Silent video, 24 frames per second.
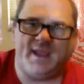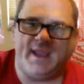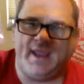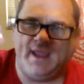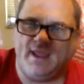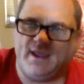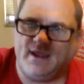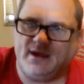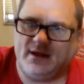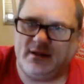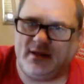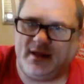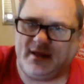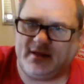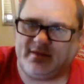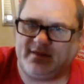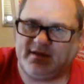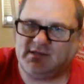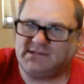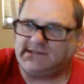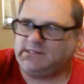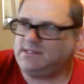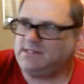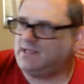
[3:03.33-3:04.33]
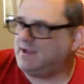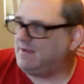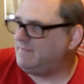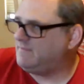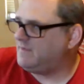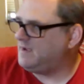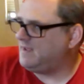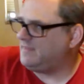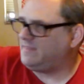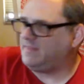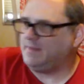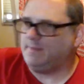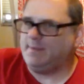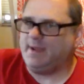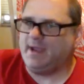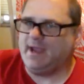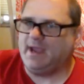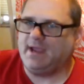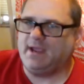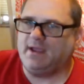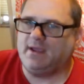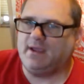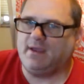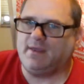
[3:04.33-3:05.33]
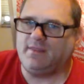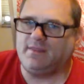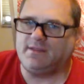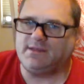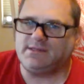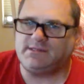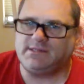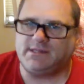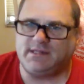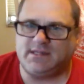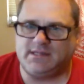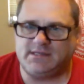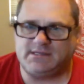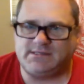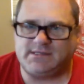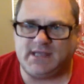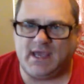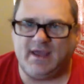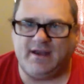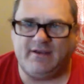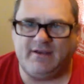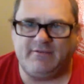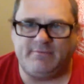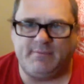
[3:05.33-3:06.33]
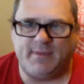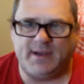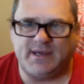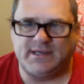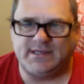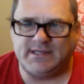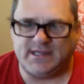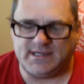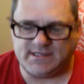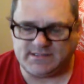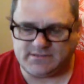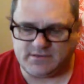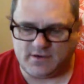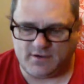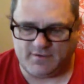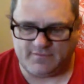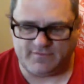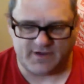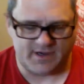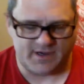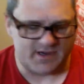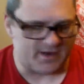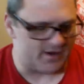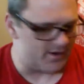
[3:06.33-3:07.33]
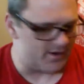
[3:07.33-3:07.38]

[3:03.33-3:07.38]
hanging like this, I've got them hanging on the side of my desk over